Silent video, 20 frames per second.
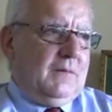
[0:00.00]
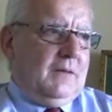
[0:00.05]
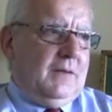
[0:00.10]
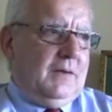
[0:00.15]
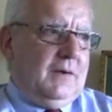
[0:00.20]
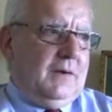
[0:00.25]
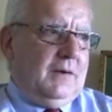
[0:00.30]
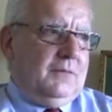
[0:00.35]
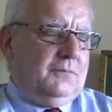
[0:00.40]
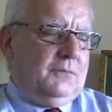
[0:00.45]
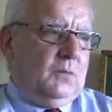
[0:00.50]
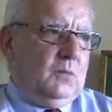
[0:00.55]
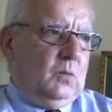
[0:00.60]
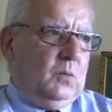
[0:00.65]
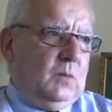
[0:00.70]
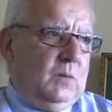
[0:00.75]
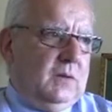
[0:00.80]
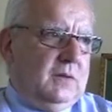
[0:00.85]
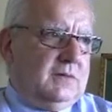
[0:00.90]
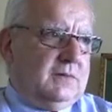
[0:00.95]
And
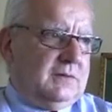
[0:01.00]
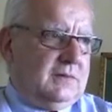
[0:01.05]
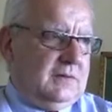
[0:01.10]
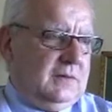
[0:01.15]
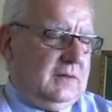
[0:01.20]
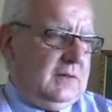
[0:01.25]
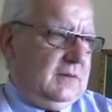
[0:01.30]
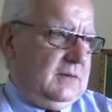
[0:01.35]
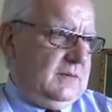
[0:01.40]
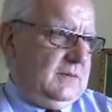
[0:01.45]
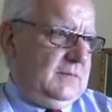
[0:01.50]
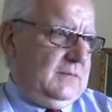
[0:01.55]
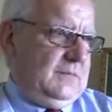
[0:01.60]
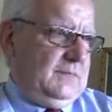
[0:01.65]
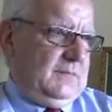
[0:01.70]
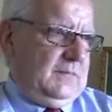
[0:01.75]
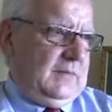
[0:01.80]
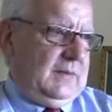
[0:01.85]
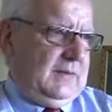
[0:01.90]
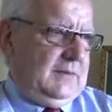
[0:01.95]
afterwards,
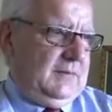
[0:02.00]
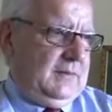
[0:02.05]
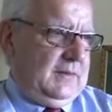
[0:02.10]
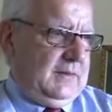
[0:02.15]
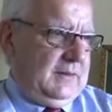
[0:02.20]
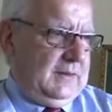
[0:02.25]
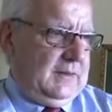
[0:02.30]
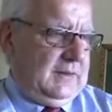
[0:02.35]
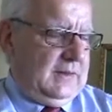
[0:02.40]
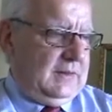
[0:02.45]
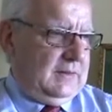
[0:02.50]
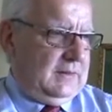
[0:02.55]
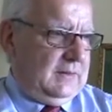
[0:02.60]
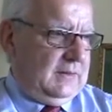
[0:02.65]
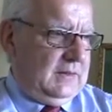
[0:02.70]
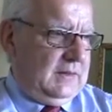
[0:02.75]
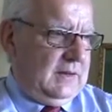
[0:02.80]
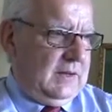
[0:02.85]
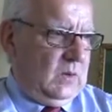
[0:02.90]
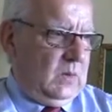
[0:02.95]
I think
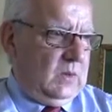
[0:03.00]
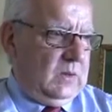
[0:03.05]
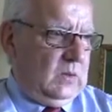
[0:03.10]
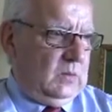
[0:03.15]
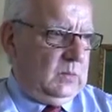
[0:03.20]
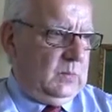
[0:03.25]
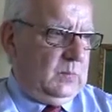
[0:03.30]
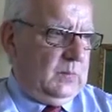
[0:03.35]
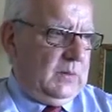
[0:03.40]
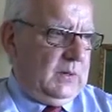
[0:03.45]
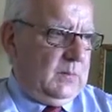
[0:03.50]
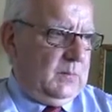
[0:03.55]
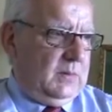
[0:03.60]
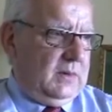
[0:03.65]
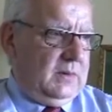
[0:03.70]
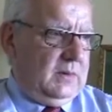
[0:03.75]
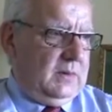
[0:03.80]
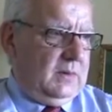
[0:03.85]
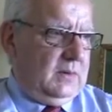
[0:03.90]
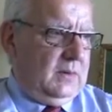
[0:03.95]
that in our own
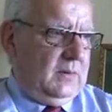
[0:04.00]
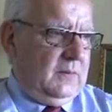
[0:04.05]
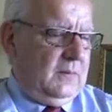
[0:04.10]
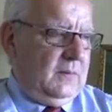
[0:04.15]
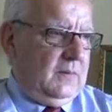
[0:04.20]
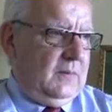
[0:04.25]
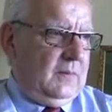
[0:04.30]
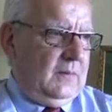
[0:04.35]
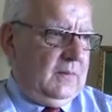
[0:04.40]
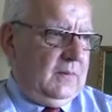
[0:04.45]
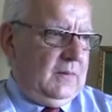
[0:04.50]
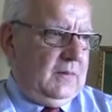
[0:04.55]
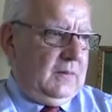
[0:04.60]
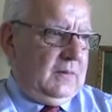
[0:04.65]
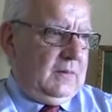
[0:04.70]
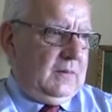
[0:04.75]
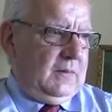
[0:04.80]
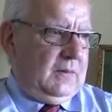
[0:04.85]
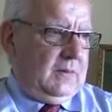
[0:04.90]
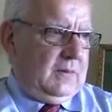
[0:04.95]
department,
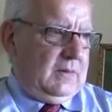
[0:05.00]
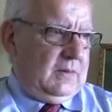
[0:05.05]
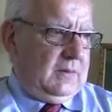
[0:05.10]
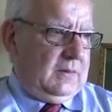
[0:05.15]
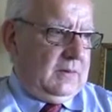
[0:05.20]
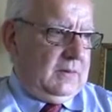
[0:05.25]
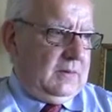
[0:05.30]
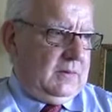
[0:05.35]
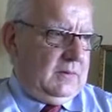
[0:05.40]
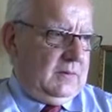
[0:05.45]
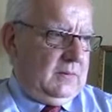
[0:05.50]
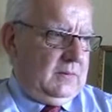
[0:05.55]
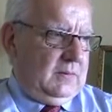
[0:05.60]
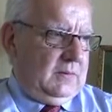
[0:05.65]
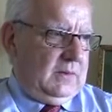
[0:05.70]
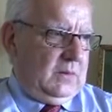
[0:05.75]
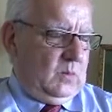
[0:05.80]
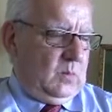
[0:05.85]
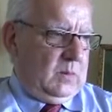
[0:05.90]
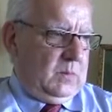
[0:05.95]

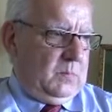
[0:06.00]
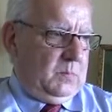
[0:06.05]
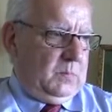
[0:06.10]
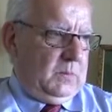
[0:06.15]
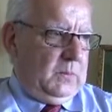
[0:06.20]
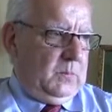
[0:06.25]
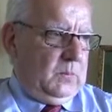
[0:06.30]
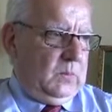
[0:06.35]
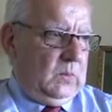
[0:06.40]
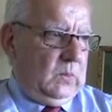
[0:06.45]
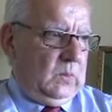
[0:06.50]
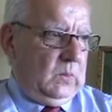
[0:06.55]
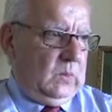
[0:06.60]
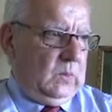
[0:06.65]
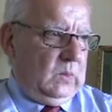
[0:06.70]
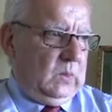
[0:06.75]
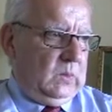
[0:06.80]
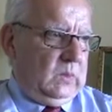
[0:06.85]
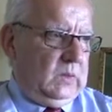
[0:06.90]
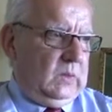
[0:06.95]
there were
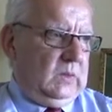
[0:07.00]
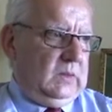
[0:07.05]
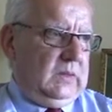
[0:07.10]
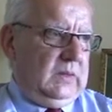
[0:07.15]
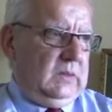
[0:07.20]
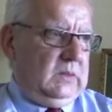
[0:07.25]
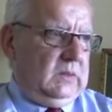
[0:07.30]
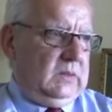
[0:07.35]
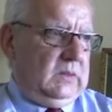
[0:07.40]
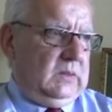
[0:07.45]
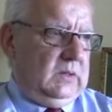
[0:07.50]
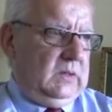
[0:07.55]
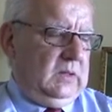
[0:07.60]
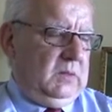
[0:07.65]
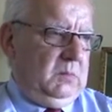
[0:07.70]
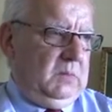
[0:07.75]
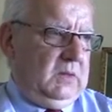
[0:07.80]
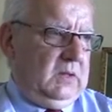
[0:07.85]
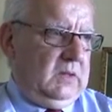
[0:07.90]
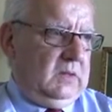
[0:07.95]
people that
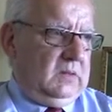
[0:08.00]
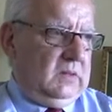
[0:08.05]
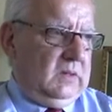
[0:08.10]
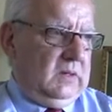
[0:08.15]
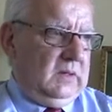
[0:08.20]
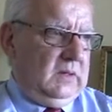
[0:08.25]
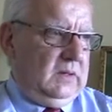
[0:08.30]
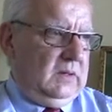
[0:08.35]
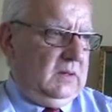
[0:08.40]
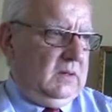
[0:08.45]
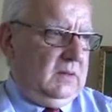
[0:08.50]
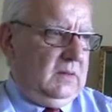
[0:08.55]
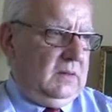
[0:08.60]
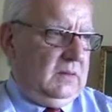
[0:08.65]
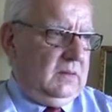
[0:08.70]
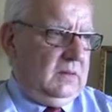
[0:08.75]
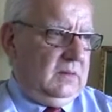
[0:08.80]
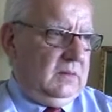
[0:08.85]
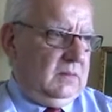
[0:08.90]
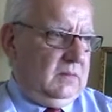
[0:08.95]
immediately
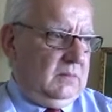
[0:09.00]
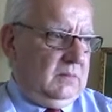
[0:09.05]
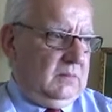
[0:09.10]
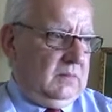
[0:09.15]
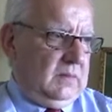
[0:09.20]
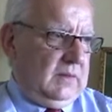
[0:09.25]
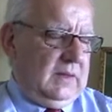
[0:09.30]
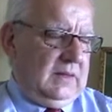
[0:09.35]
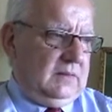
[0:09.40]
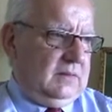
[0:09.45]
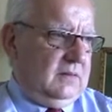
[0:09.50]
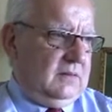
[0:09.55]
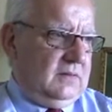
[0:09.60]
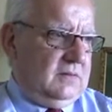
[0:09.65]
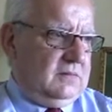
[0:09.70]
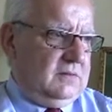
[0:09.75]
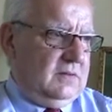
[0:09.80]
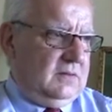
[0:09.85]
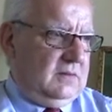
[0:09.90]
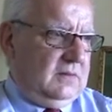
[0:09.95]
got
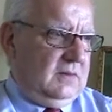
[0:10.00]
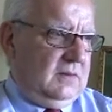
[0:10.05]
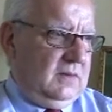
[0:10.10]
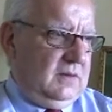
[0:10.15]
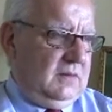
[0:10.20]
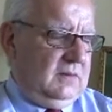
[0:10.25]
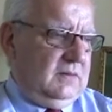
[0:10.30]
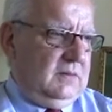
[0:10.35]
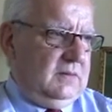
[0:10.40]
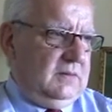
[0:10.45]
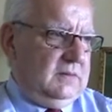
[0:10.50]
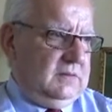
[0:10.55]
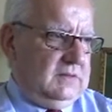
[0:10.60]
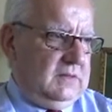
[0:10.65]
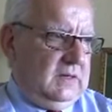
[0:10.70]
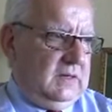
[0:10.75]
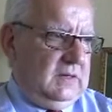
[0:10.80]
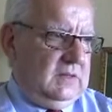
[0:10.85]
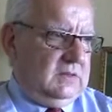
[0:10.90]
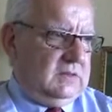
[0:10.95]
interested in the
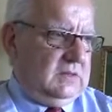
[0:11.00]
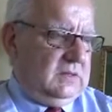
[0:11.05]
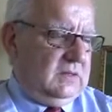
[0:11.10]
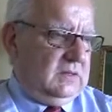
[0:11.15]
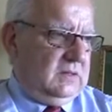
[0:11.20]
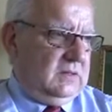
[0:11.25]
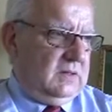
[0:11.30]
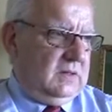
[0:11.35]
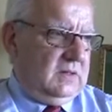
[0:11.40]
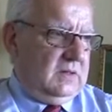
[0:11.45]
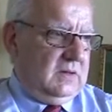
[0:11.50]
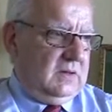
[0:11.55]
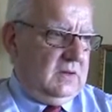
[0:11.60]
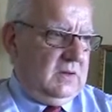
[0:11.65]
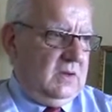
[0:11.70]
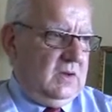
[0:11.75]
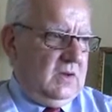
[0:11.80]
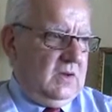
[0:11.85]
disease, and